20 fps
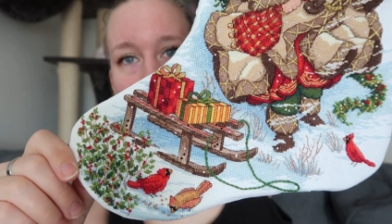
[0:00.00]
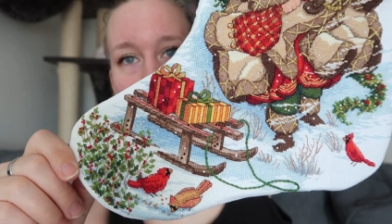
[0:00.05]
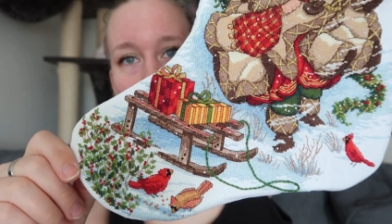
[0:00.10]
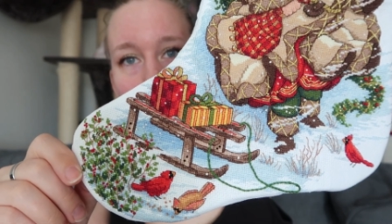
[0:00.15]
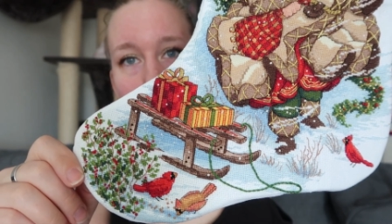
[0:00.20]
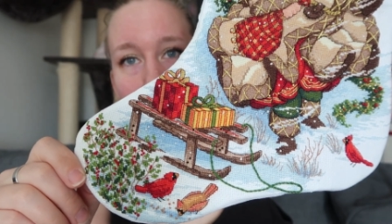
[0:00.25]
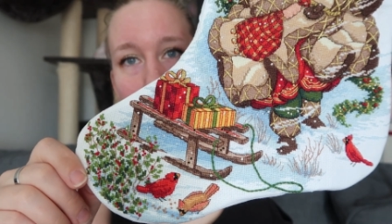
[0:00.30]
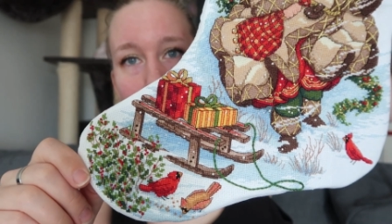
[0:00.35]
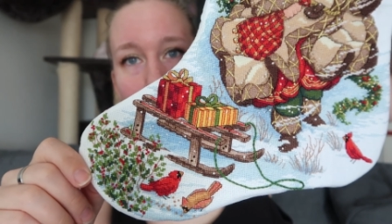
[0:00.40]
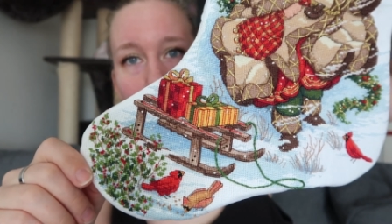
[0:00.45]

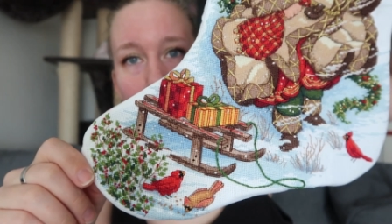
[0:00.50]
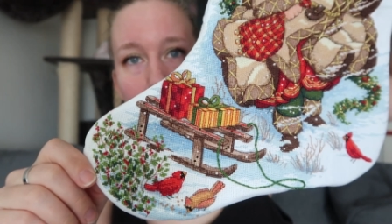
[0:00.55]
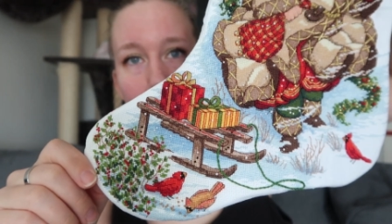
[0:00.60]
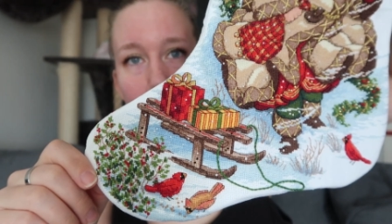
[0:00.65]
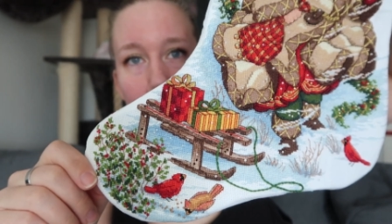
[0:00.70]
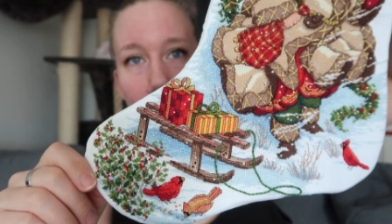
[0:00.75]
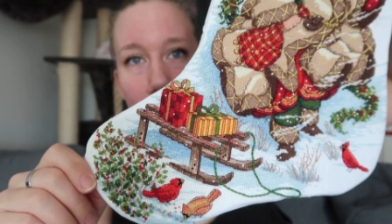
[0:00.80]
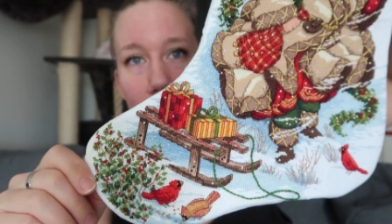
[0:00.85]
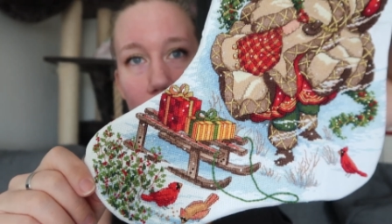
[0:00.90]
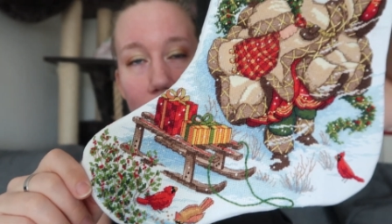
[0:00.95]
it is
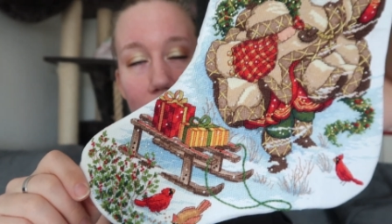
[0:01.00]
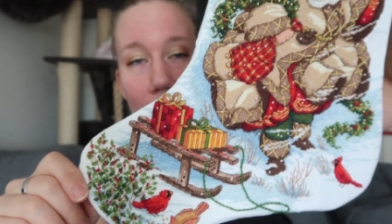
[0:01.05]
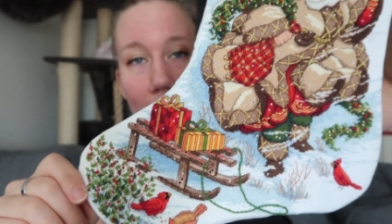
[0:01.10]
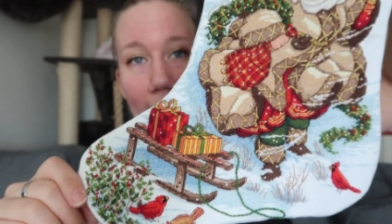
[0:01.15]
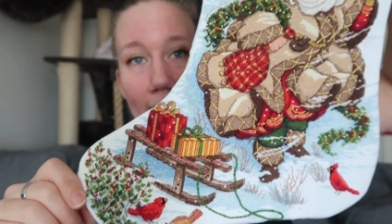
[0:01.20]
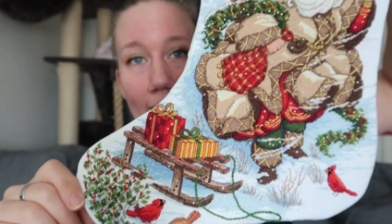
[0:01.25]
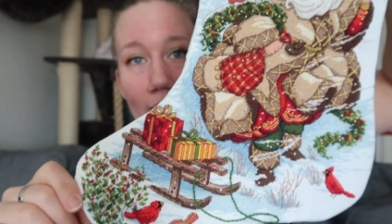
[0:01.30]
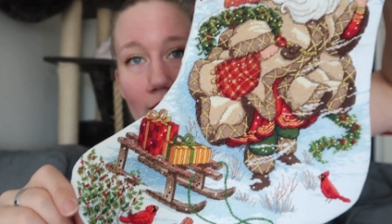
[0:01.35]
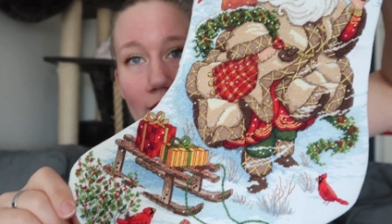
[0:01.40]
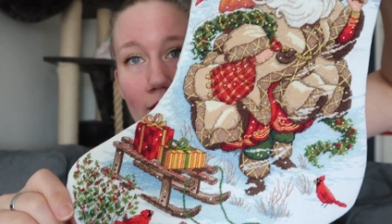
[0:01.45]
not
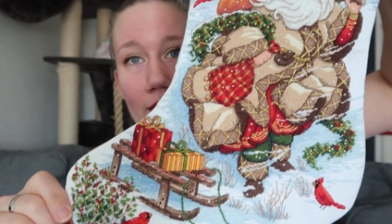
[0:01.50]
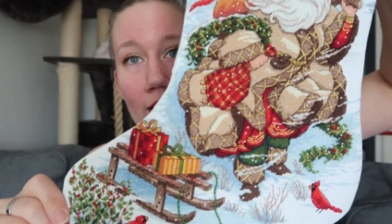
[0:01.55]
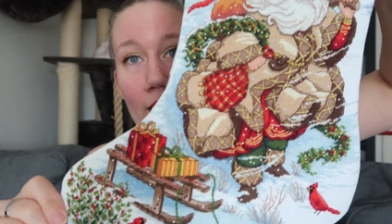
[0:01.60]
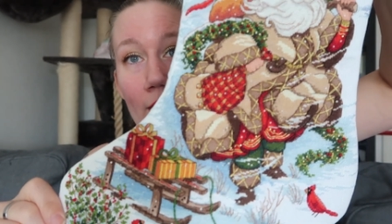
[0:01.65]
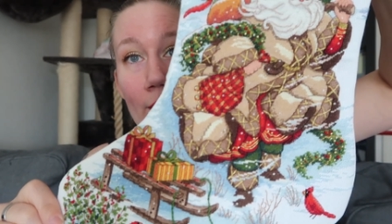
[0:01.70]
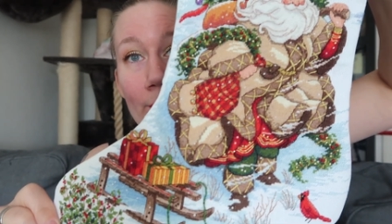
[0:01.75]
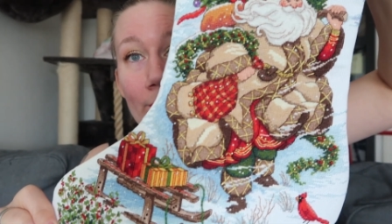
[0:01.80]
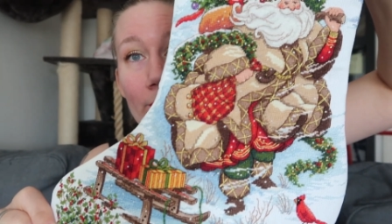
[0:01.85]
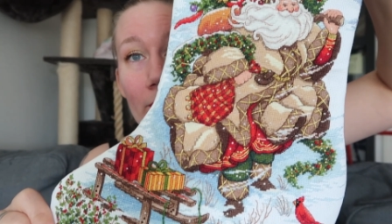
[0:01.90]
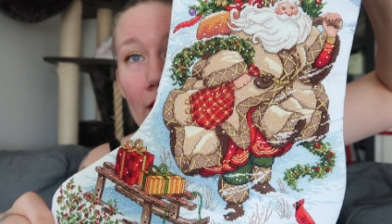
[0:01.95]
perfect
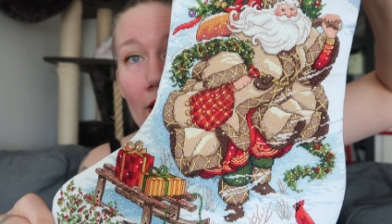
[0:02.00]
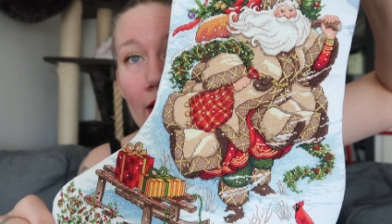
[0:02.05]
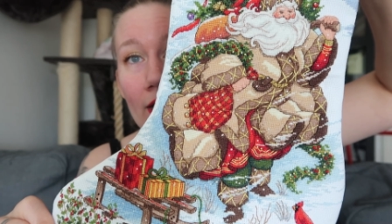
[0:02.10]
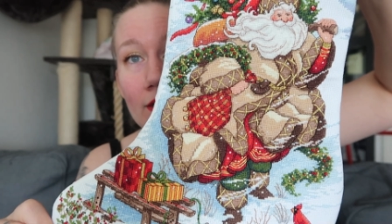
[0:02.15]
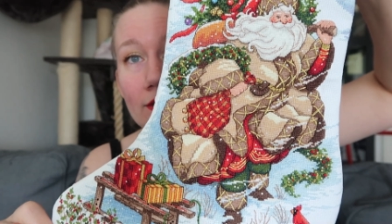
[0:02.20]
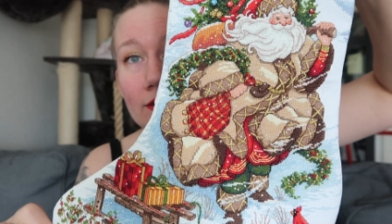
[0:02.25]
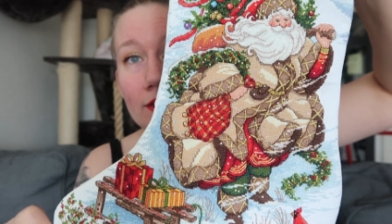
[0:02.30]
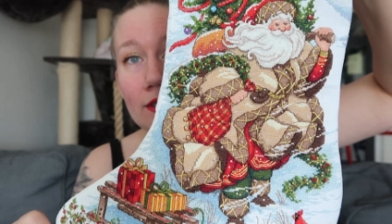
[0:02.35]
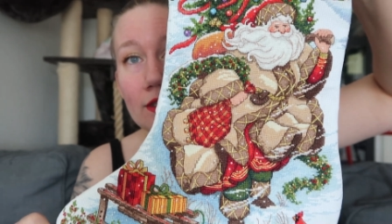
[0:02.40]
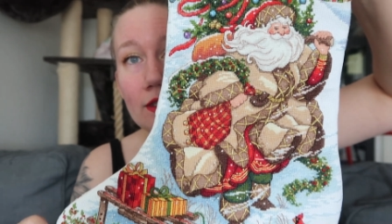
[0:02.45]

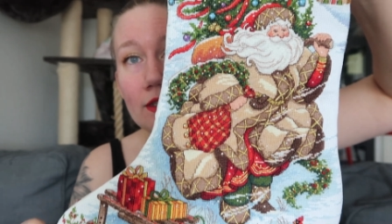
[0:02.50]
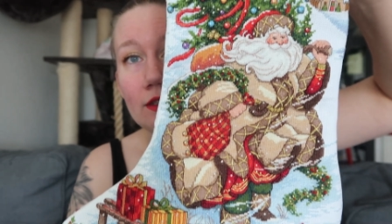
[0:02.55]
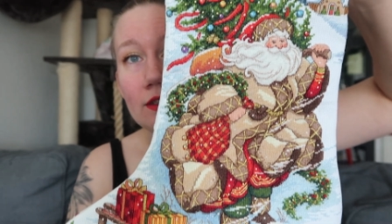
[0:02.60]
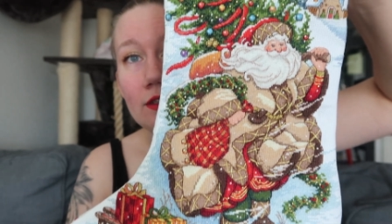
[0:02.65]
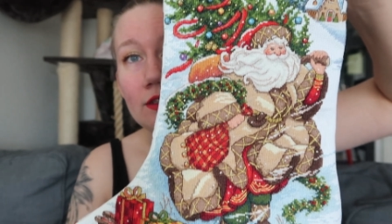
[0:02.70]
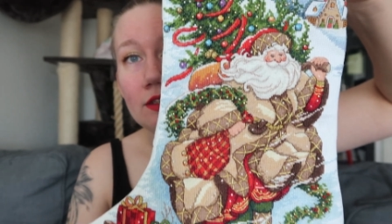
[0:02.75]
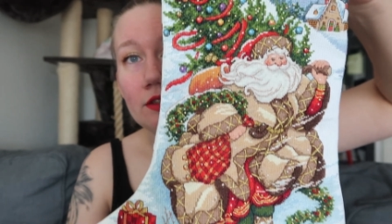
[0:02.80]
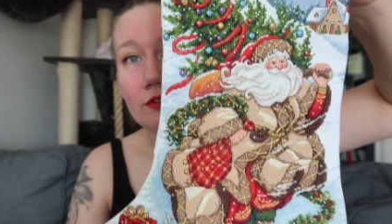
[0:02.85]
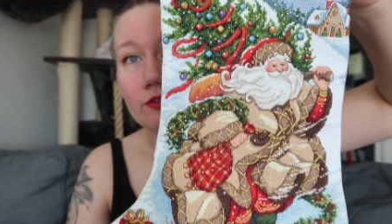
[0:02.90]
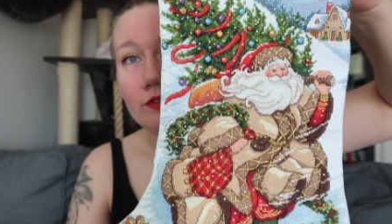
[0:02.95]
but it is
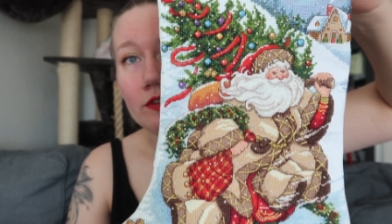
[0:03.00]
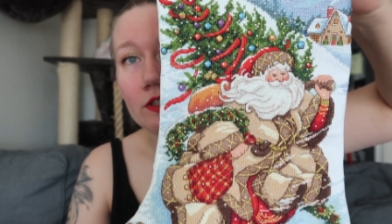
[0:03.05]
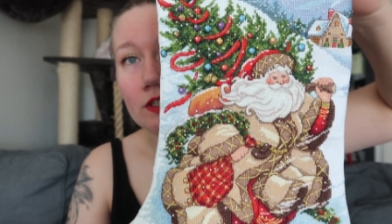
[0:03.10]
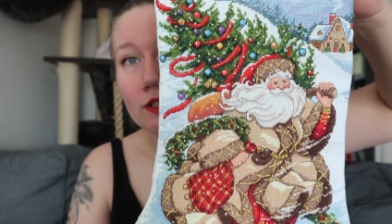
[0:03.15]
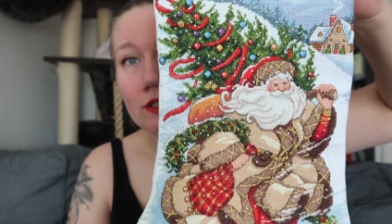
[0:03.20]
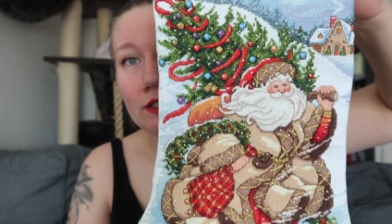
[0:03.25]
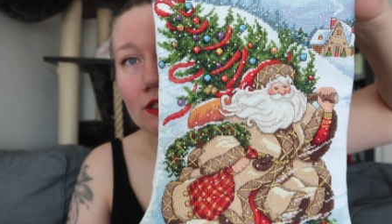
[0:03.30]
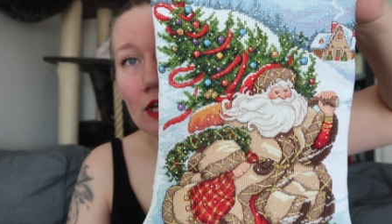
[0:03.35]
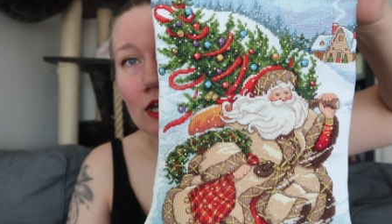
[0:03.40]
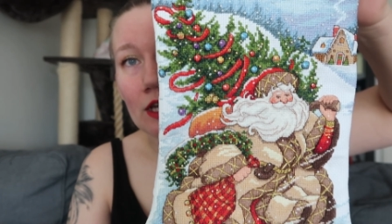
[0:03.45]
the
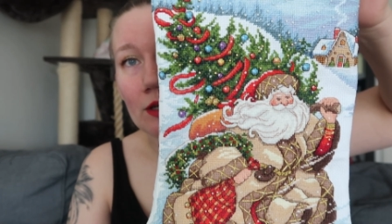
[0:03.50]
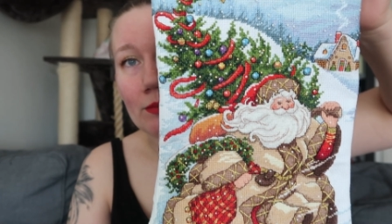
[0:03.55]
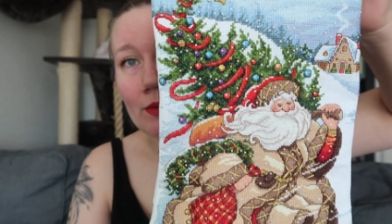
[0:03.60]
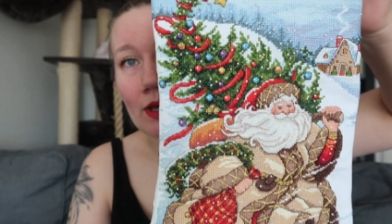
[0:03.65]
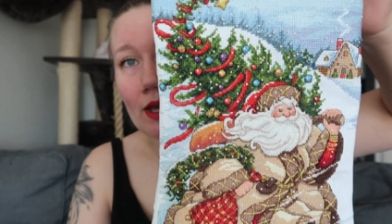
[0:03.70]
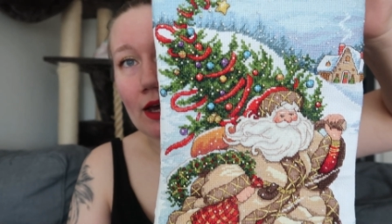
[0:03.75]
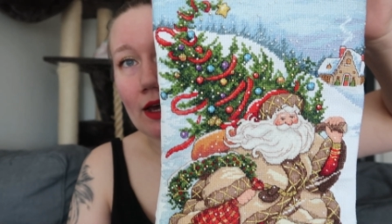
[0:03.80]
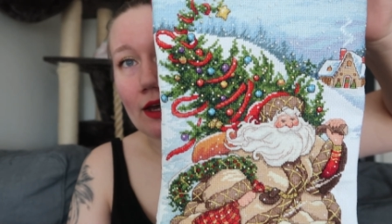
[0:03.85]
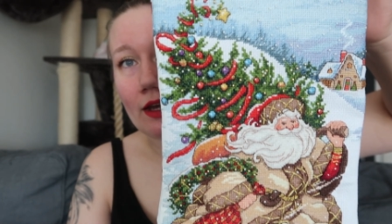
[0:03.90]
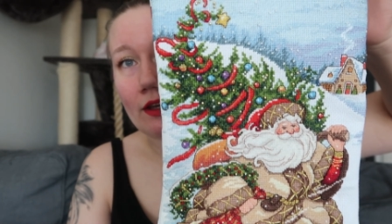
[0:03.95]
first time
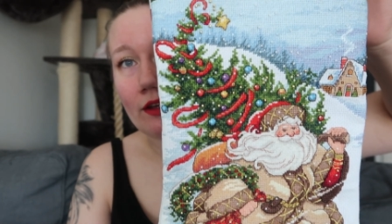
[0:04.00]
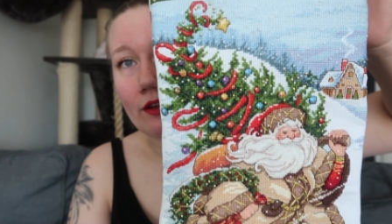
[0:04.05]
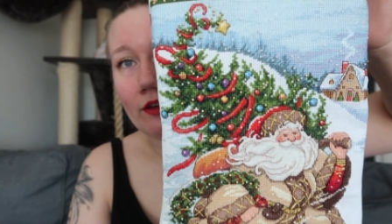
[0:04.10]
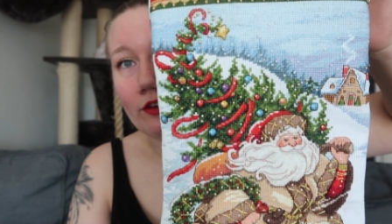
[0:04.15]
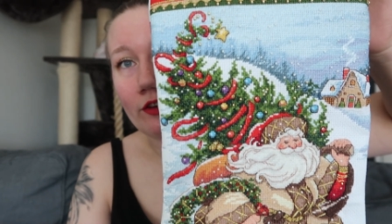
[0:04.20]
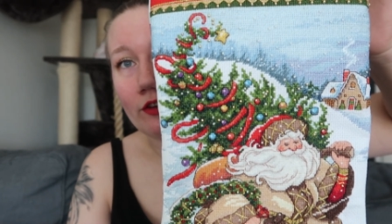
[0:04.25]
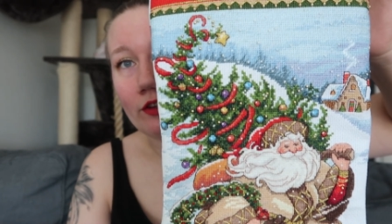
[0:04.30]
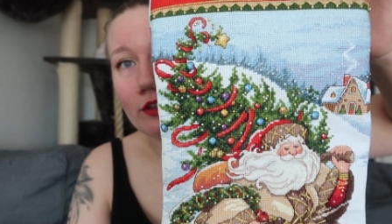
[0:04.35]
I